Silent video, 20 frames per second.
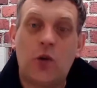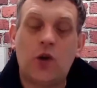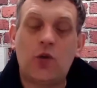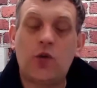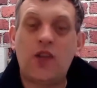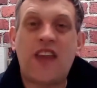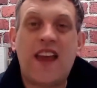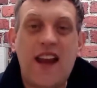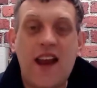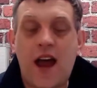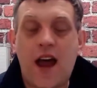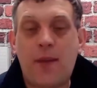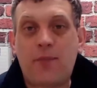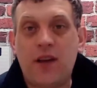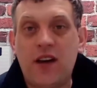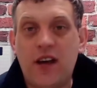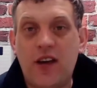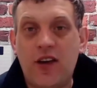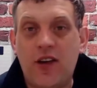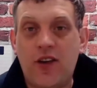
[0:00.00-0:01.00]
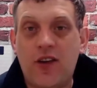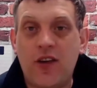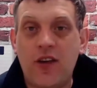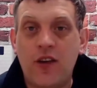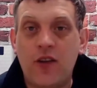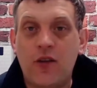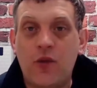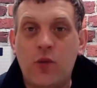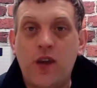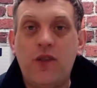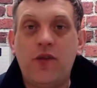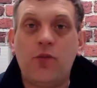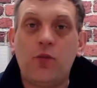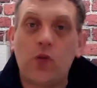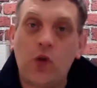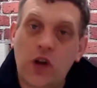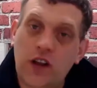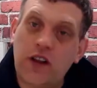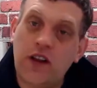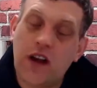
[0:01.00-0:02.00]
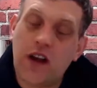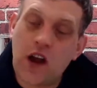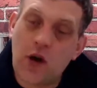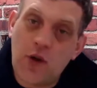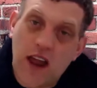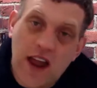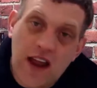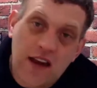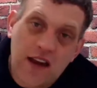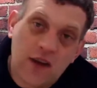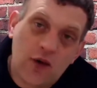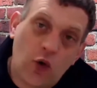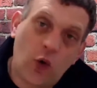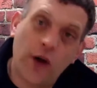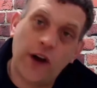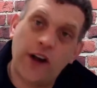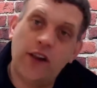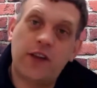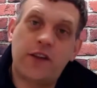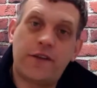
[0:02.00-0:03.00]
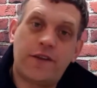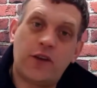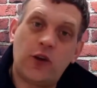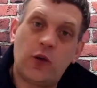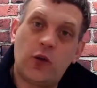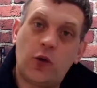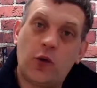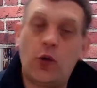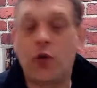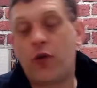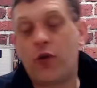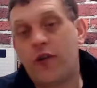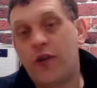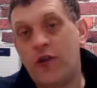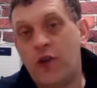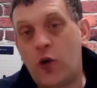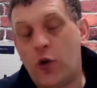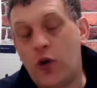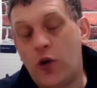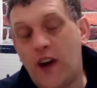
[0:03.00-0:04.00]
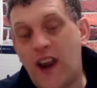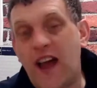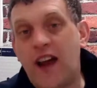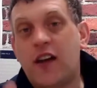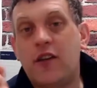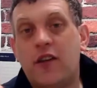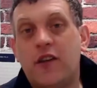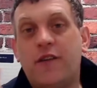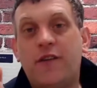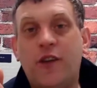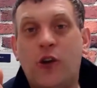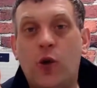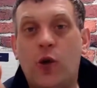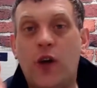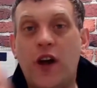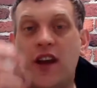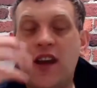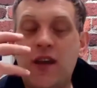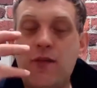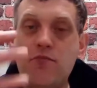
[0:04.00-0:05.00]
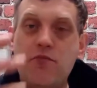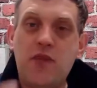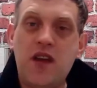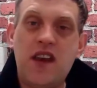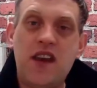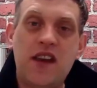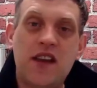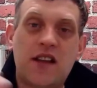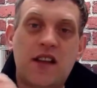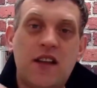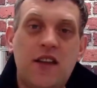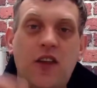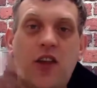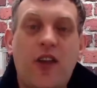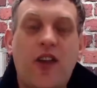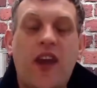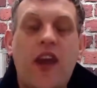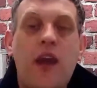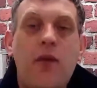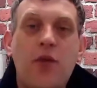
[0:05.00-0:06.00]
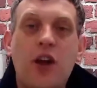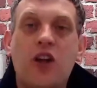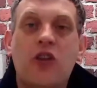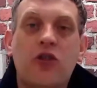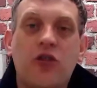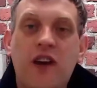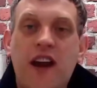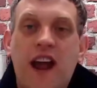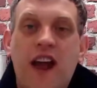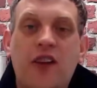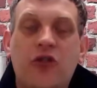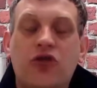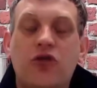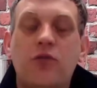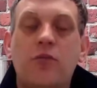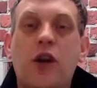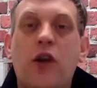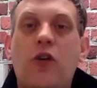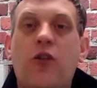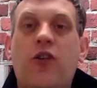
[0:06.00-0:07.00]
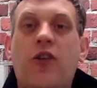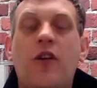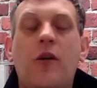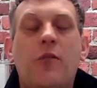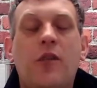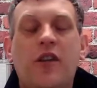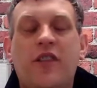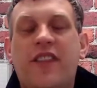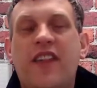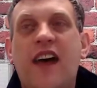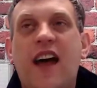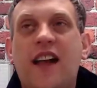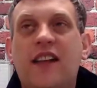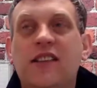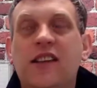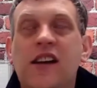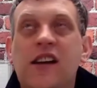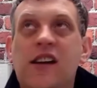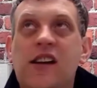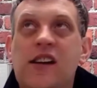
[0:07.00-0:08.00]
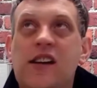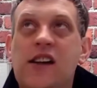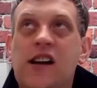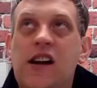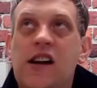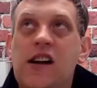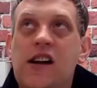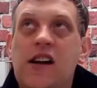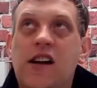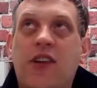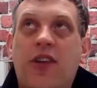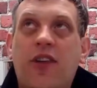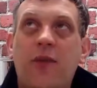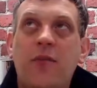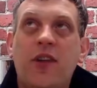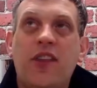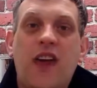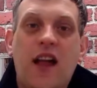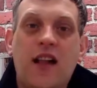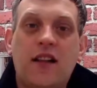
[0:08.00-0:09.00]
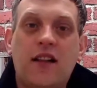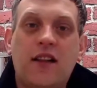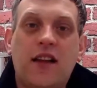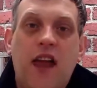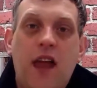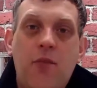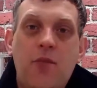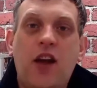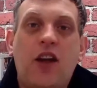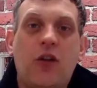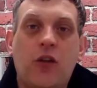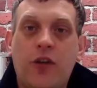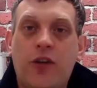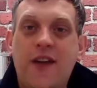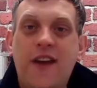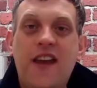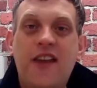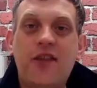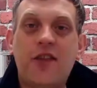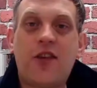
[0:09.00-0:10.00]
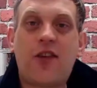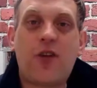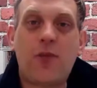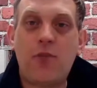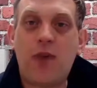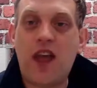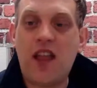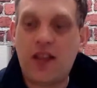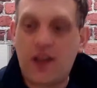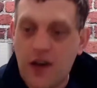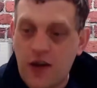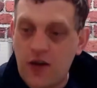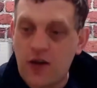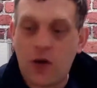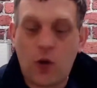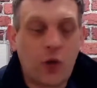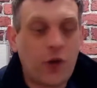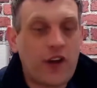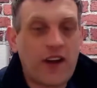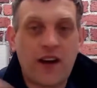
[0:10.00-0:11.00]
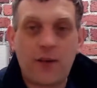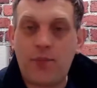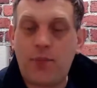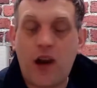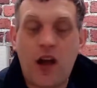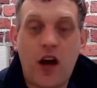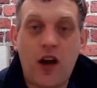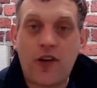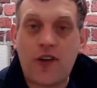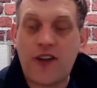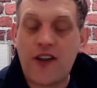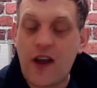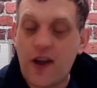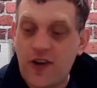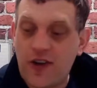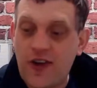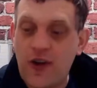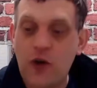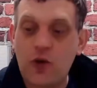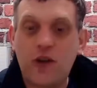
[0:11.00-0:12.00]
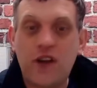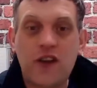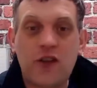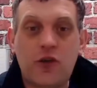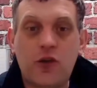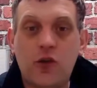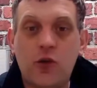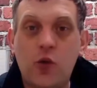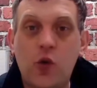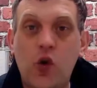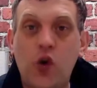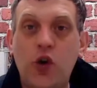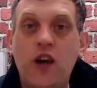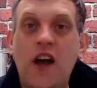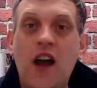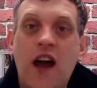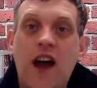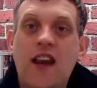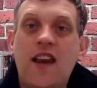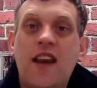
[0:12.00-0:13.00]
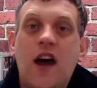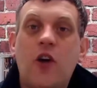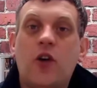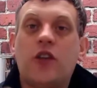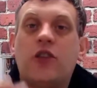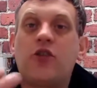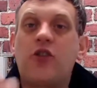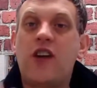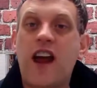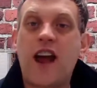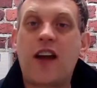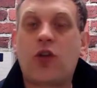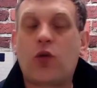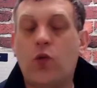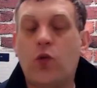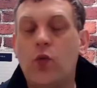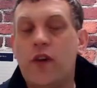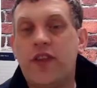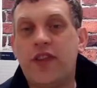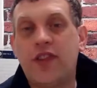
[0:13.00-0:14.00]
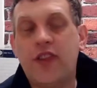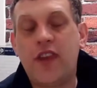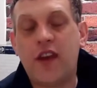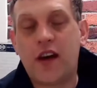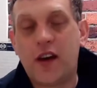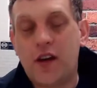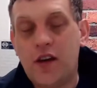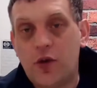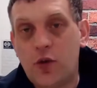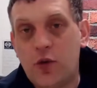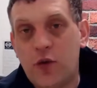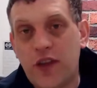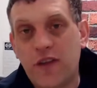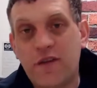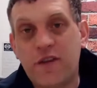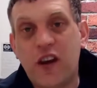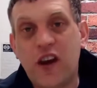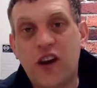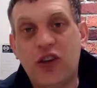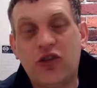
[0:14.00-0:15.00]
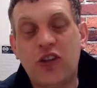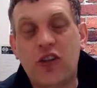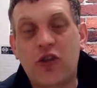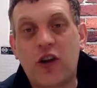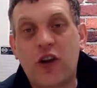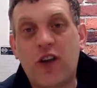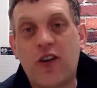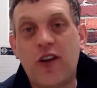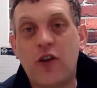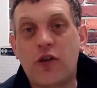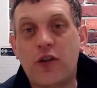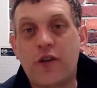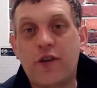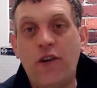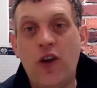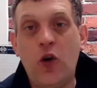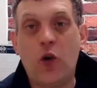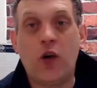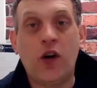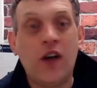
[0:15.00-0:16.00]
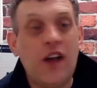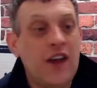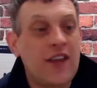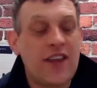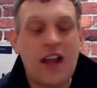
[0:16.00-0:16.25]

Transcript: What would then happen is we will go ahead and oil the floor or lacquer the floor, and immediately there's a chemical reaction because some of that chemicals in the cement or the plaster soaked into the wood, and now it reacts with the finish and dressing on the floor.